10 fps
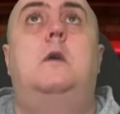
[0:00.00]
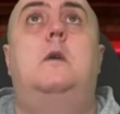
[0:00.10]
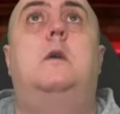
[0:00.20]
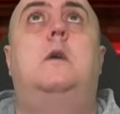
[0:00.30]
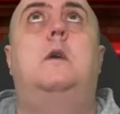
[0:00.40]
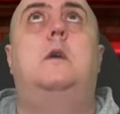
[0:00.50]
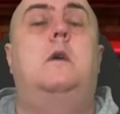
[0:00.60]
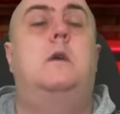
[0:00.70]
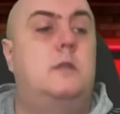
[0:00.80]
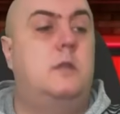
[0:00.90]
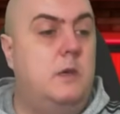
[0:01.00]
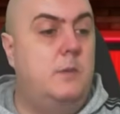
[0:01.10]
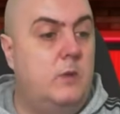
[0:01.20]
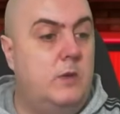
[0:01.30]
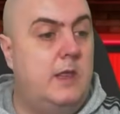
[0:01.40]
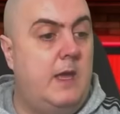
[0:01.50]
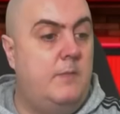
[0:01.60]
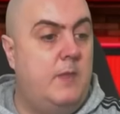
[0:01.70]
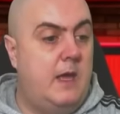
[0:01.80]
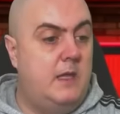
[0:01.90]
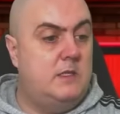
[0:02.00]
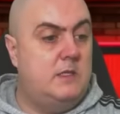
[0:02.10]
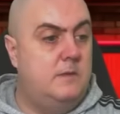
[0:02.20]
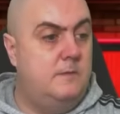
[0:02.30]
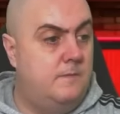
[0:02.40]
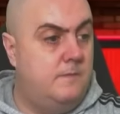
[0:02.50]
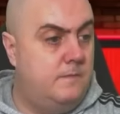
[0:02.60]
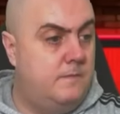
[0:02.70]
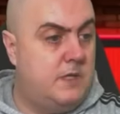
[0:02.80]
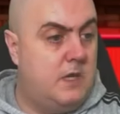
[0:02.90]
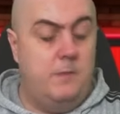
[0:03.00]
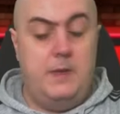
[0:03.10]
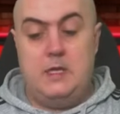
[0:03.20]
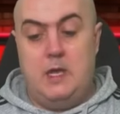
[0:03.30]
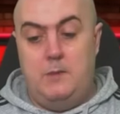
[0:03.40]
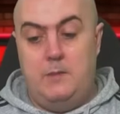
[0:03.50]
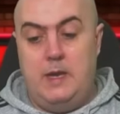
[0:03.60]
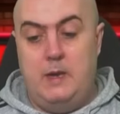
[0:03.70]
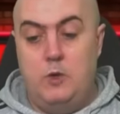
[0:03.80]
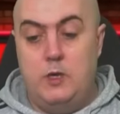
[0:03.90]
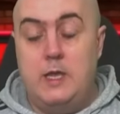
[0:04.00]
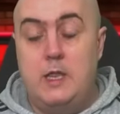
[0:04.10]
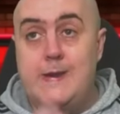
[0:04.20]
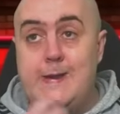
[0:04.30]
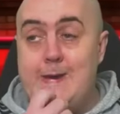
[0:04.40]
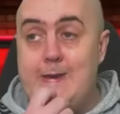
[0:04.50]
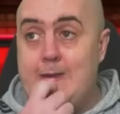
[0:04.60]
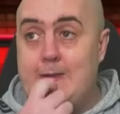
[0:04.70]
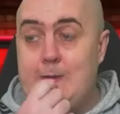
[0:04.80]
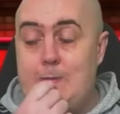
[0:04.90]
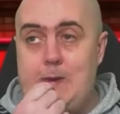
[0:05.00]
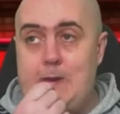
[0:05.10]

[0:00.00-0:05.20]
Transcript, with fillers: Oh, it's going to be one of them days. Scott McTominay, 1 0 United. Come